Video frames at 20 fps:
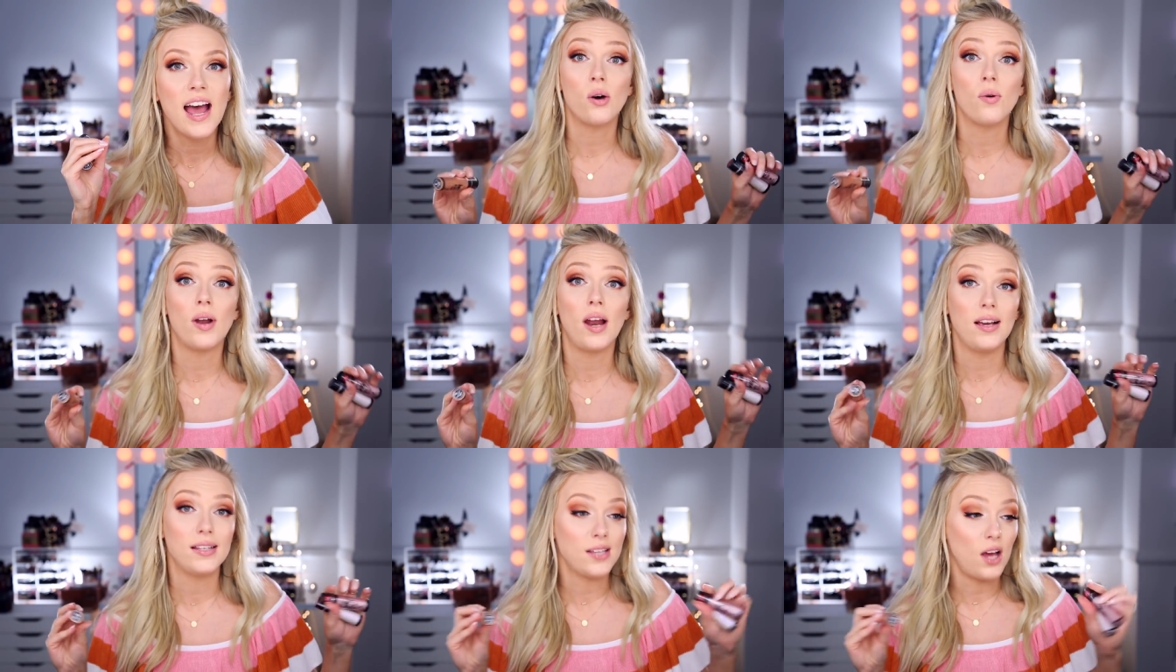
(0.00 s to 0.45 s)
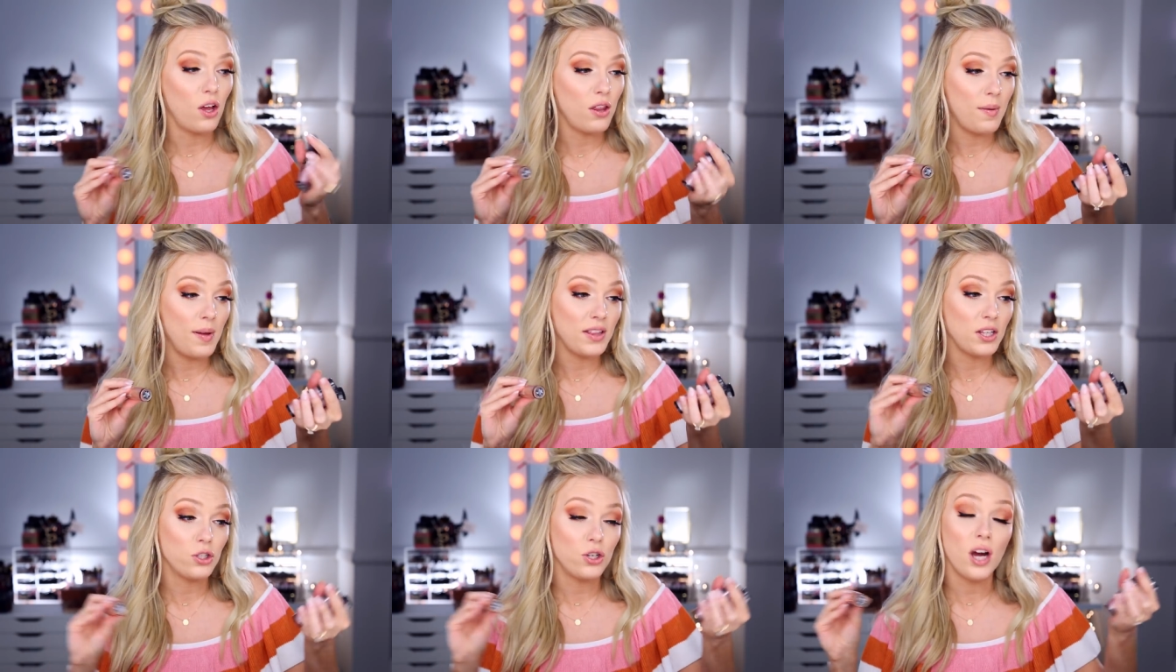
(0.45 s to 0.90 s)
So when I saw
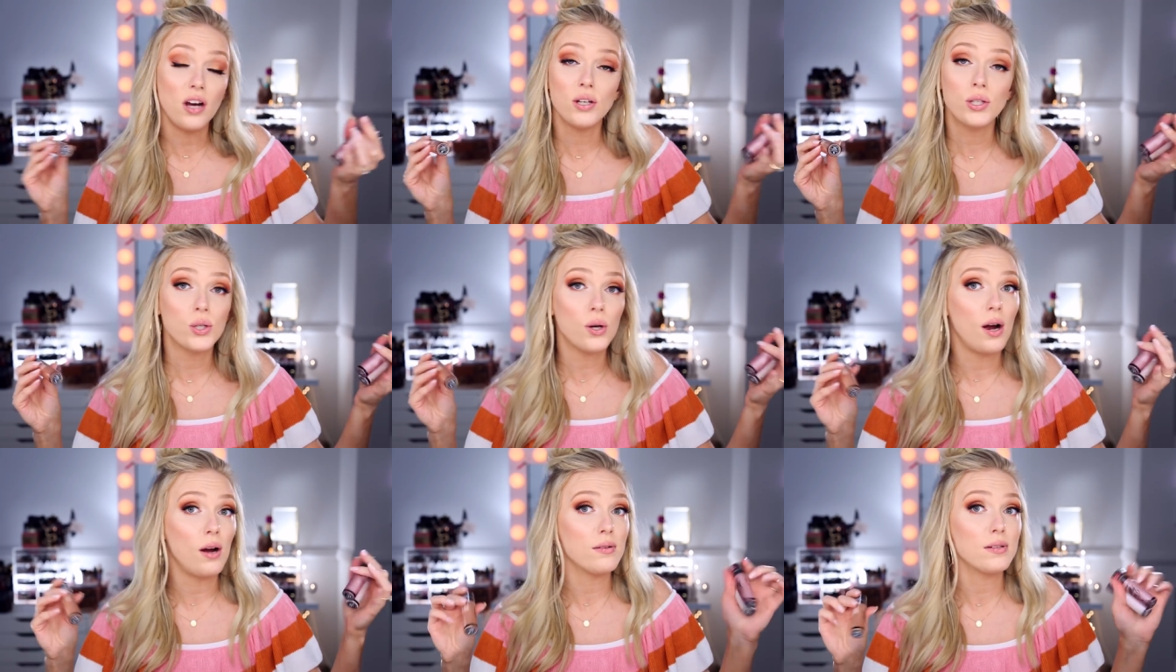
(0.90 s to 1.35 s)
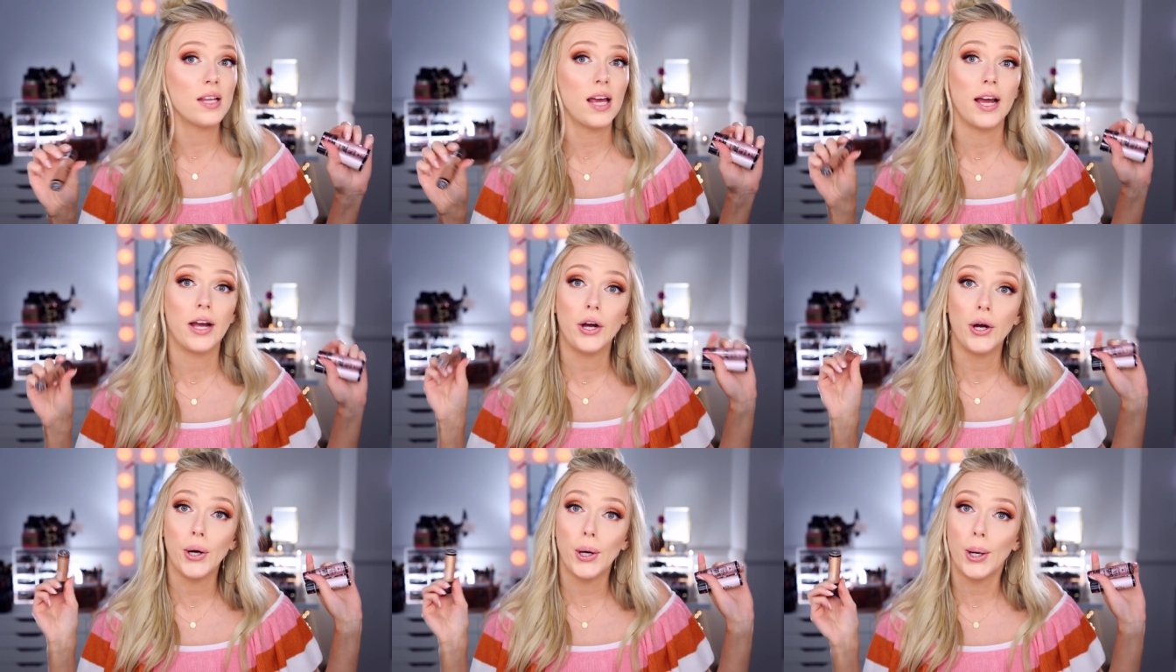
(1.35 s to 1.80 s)
them at the drugstore, I was
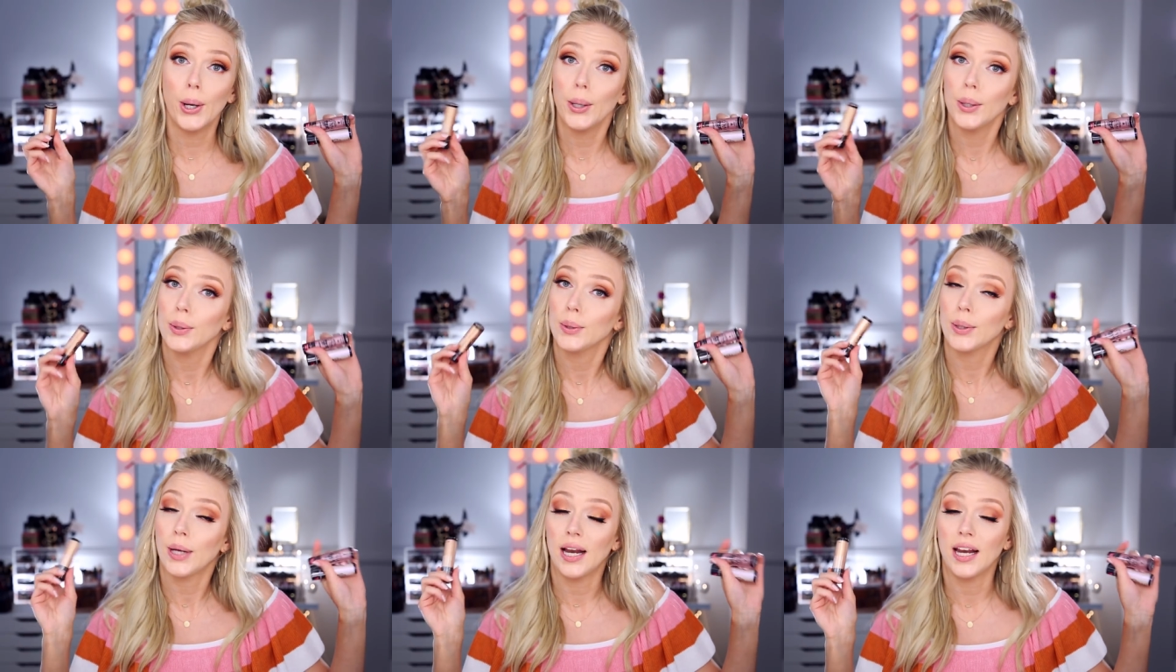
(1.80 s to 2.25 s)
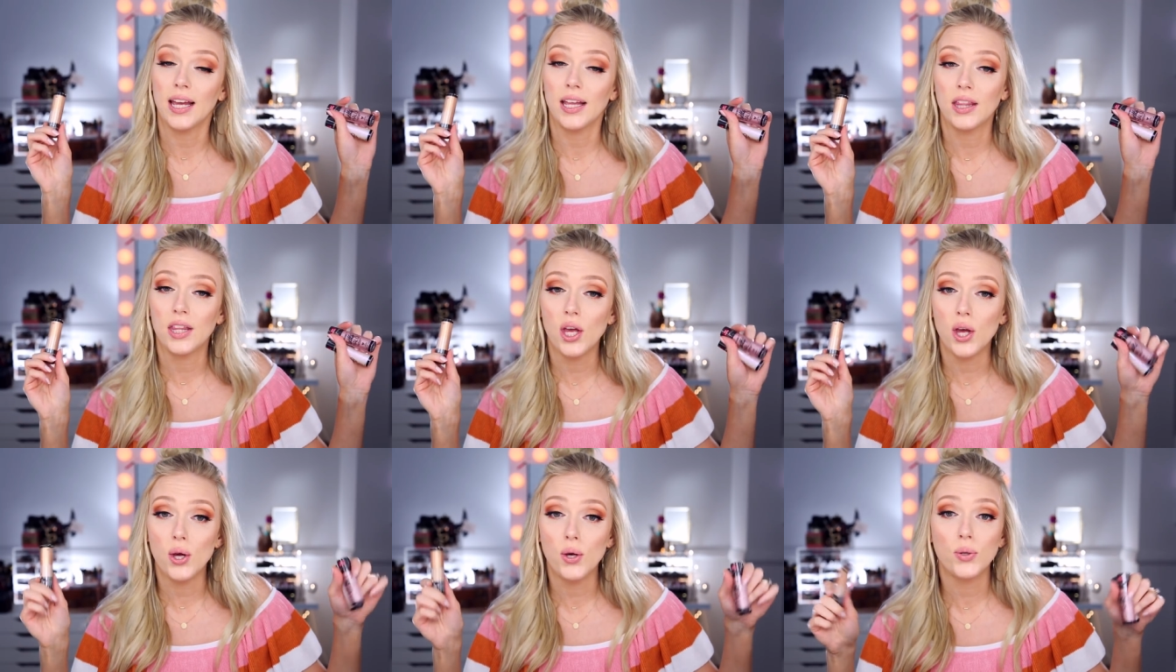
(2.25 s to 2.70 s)
like, girl, gotta
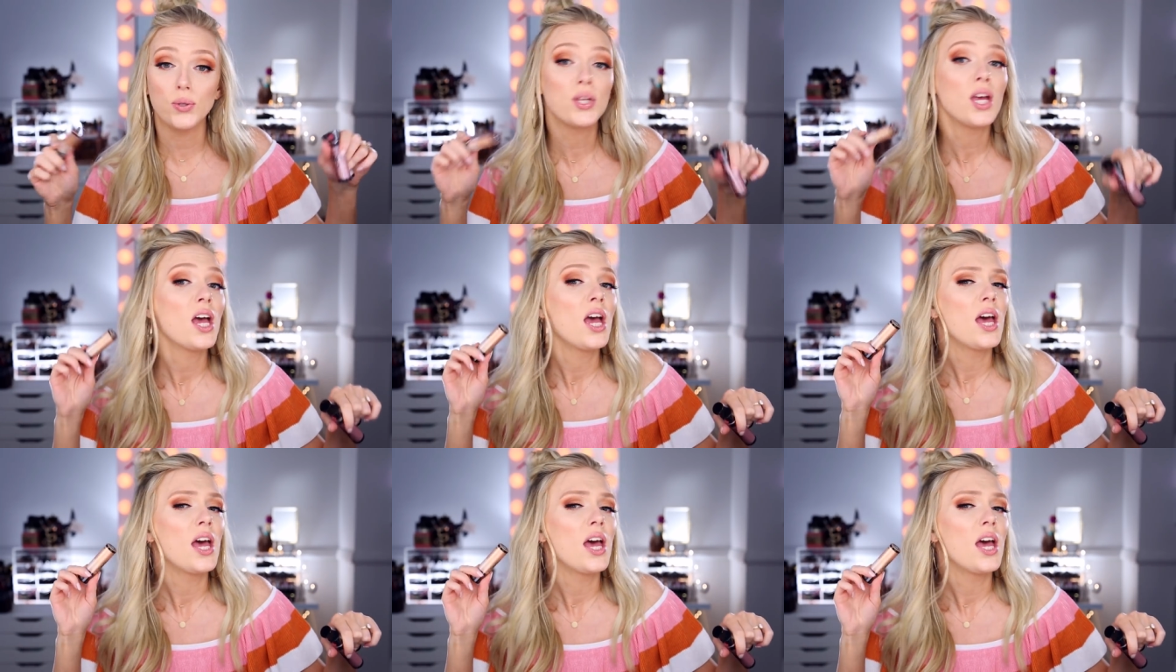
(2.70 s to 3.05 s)
get those.